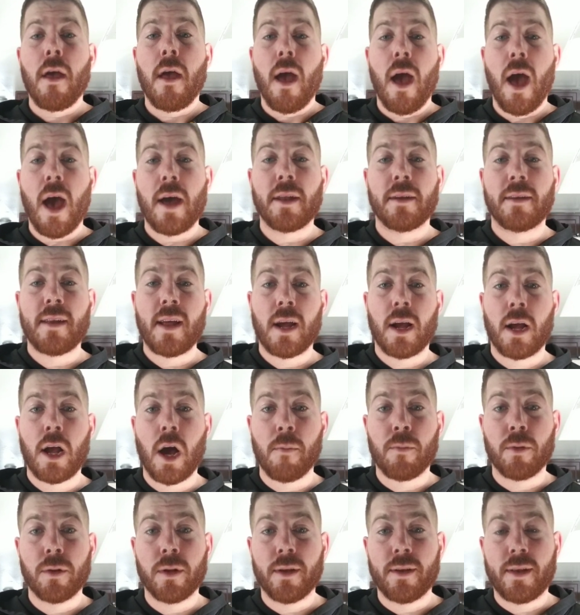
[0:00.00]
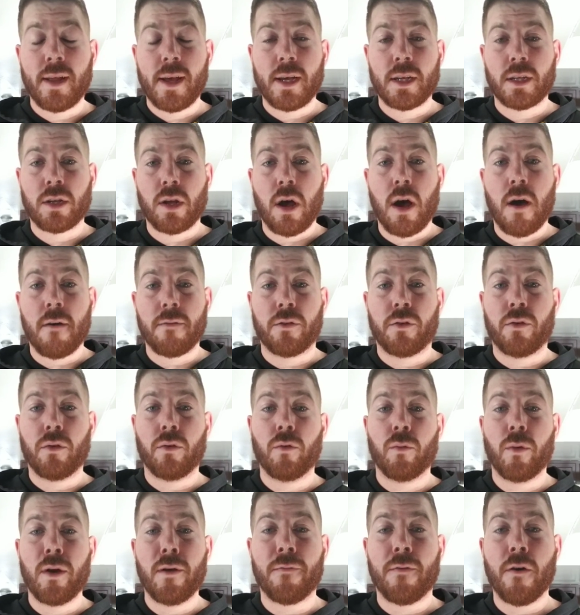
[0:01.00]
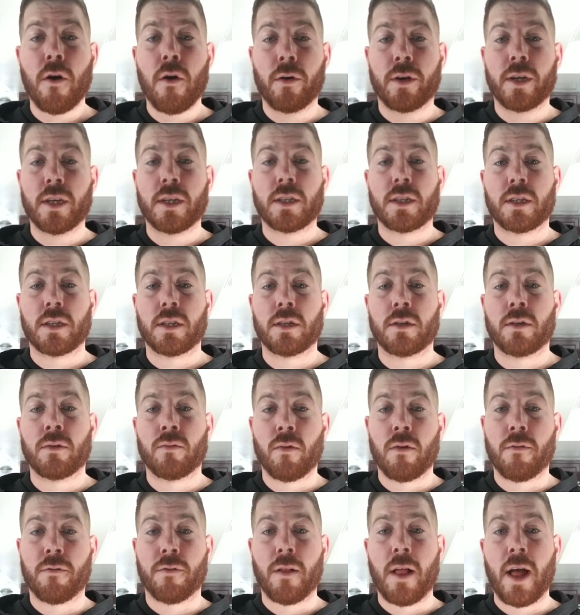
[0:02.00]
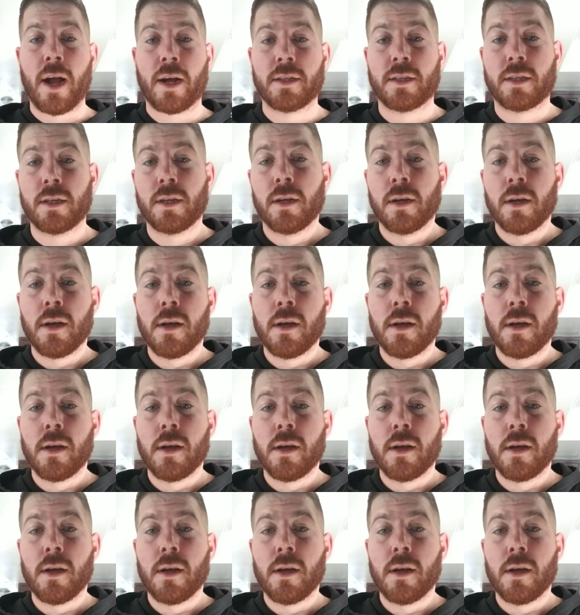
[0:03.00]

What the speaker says: Had to take a couple of days off to refocus and reflect.